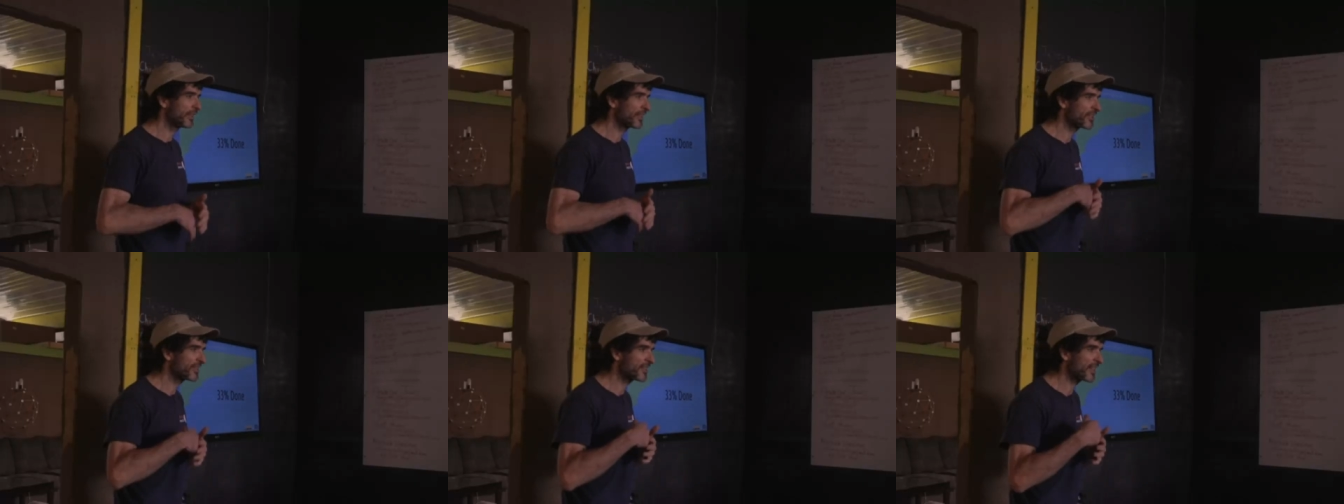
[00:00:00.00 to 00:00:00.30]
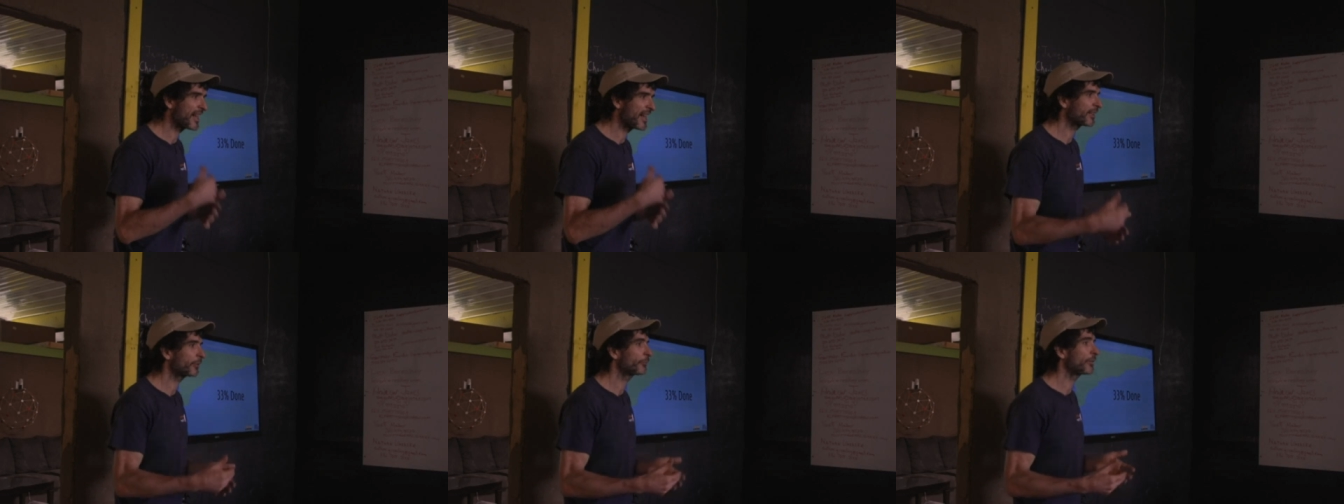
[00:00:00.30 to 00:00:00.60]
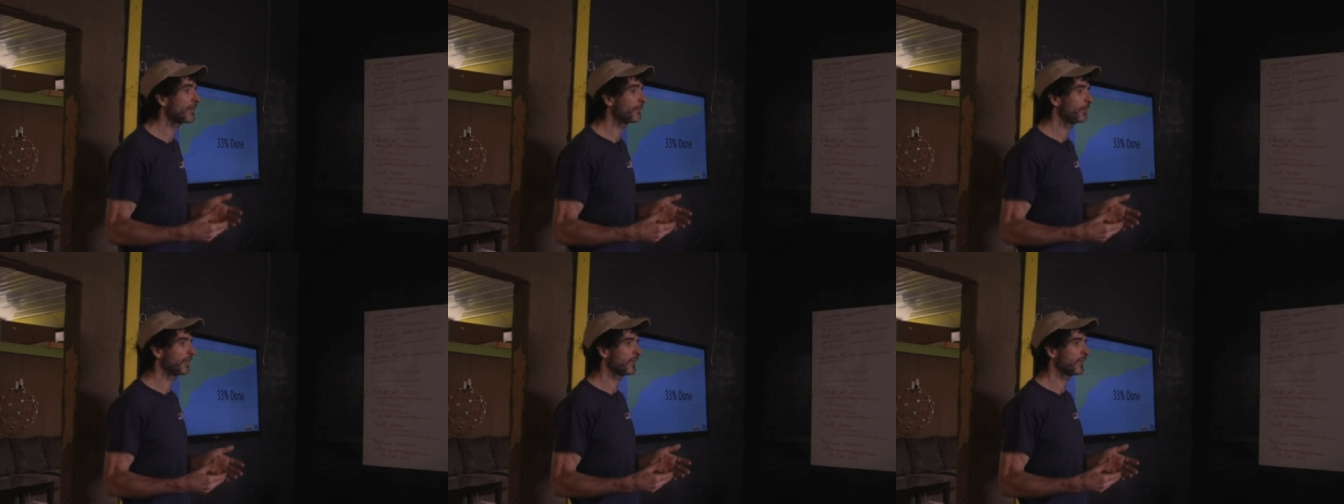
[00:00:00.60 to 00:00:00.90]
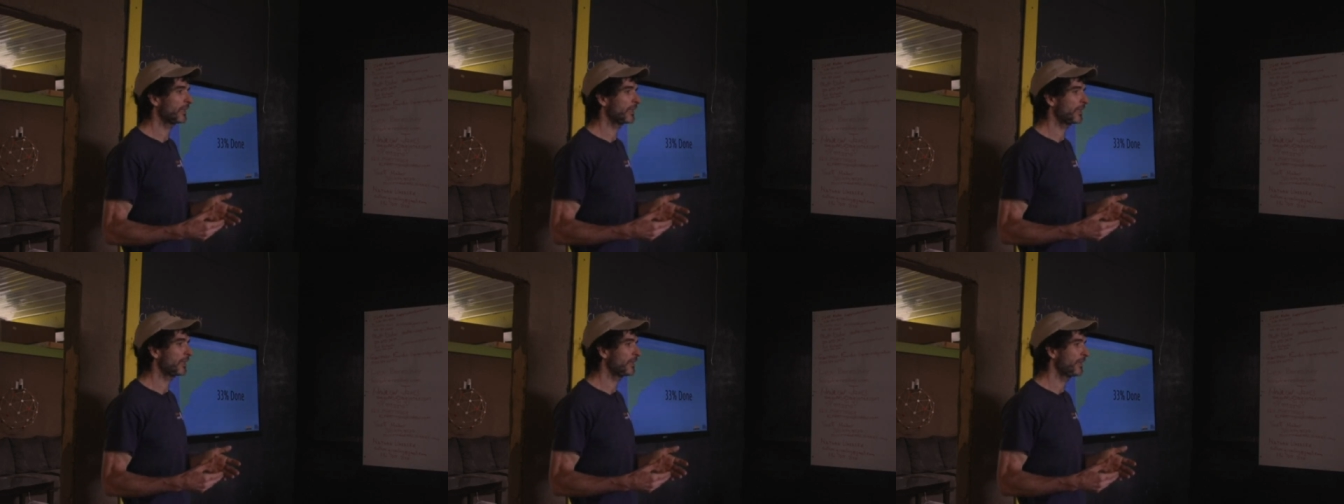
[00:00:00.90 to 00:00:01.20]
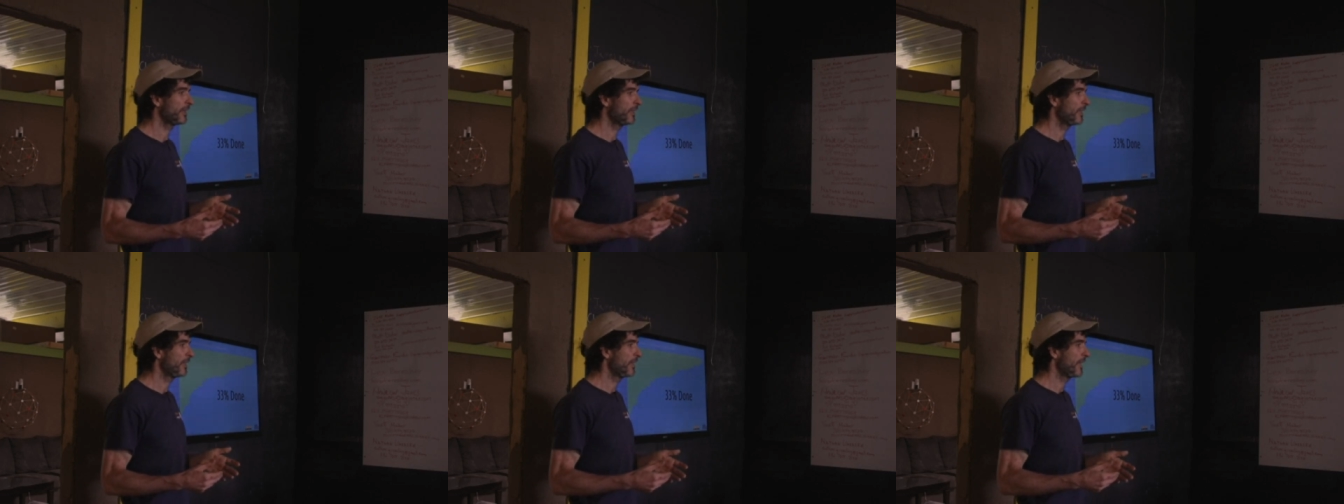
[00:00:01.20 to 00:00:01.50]
an exact
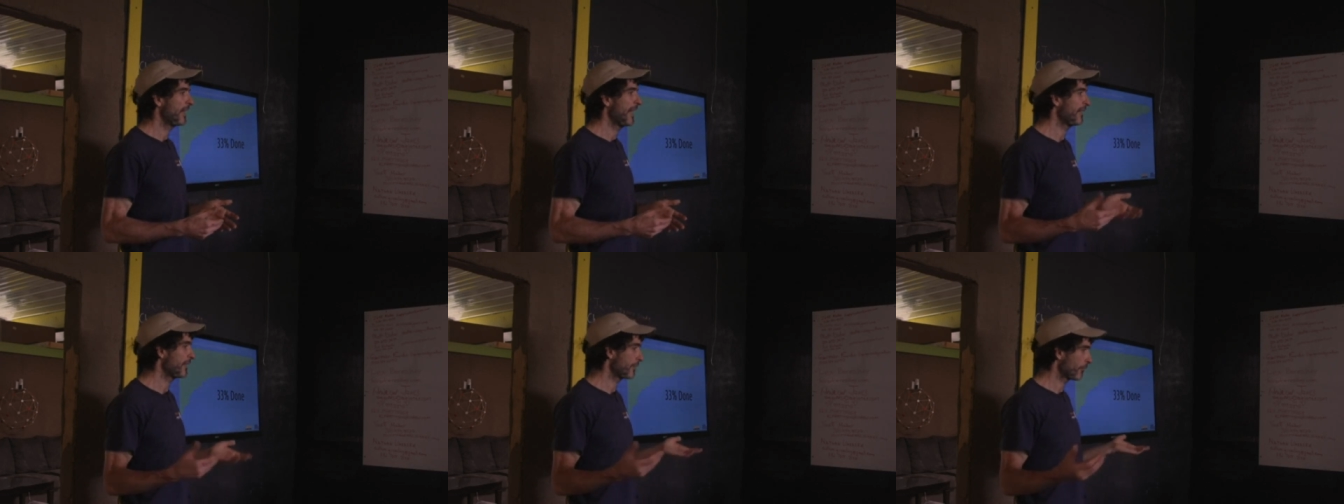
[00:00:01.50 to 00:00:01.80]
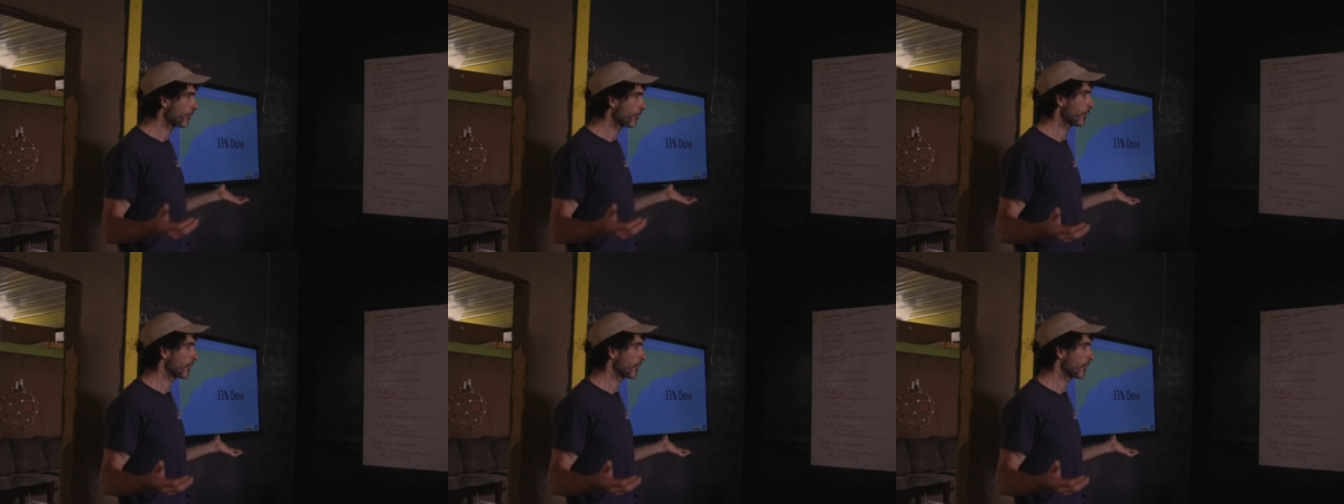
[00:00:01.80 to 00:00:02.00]
replica and it